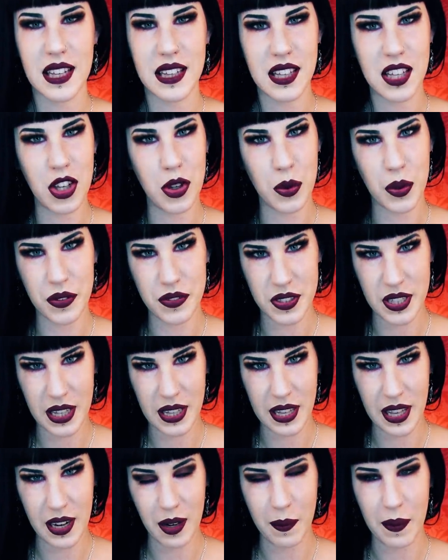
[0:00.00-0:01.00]
I think you would have
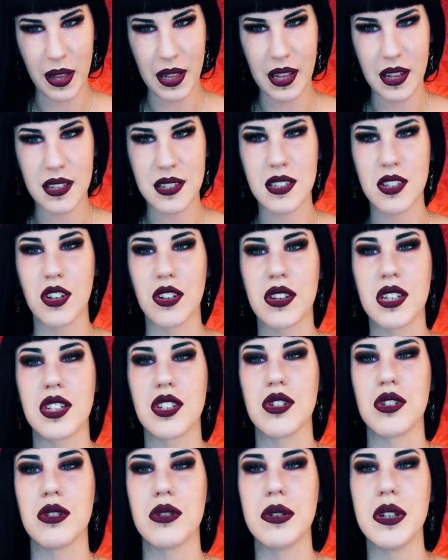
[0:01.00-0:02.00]
seen that in my last Gothic
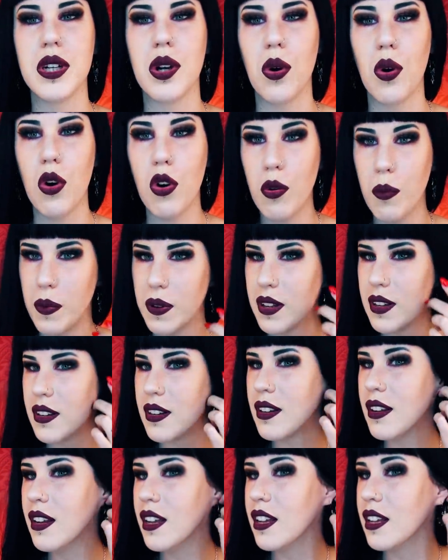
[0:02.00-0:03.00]
jewelry haul, but
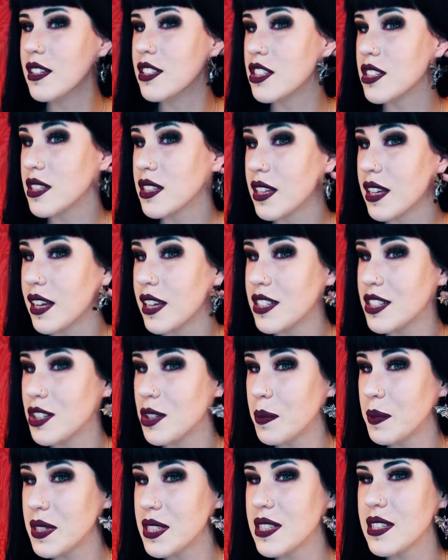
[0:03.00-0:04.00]
just in case
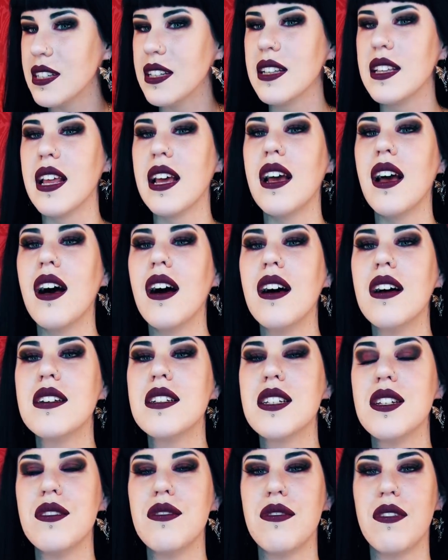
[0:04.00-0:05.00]
you missed it, they are
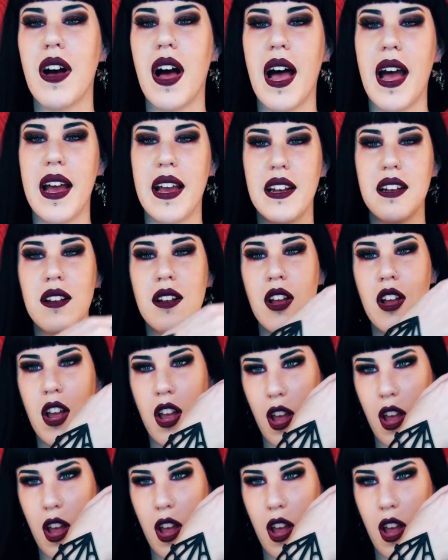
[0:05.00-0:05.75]
divine.